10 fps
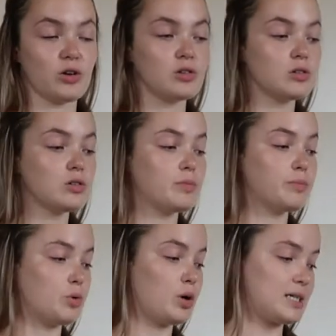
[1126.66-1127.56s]
on,
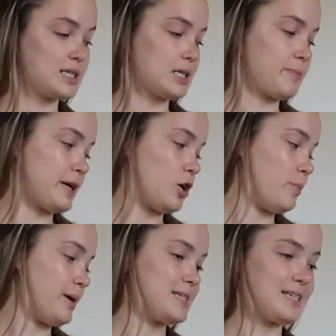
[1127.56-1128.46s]
but I did pick
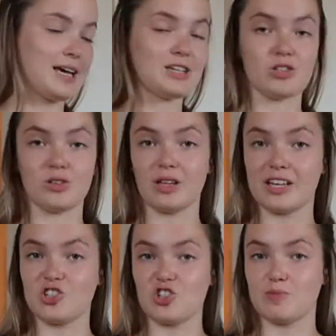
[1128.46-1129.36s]
up my size, so
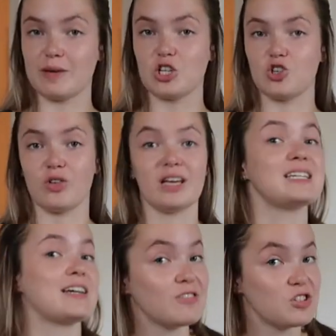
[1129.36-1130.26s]
let's just make sure that
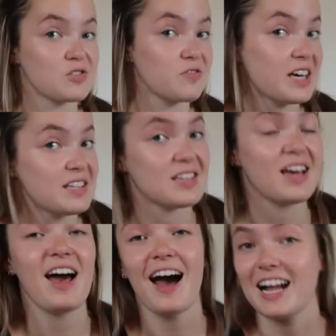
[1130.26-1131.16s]
it definitely does fit.
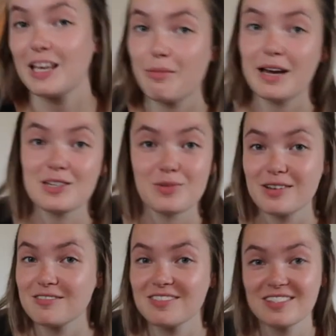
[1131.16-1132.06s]
And you might as
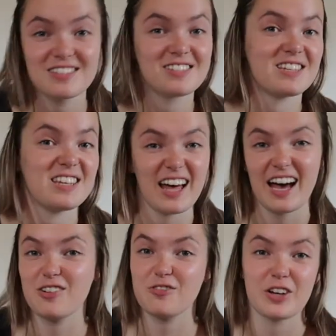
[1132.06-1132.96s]
well see
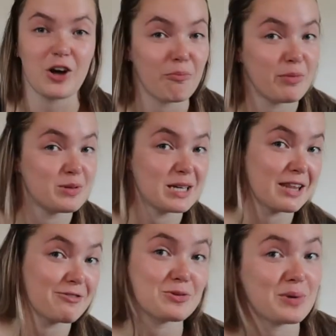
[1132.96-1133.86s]
that outfit combo
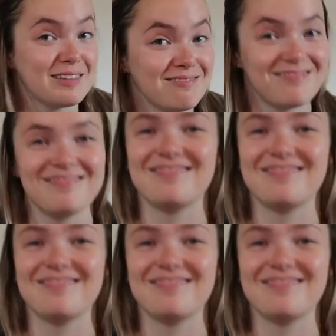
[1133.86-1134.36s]
together as well.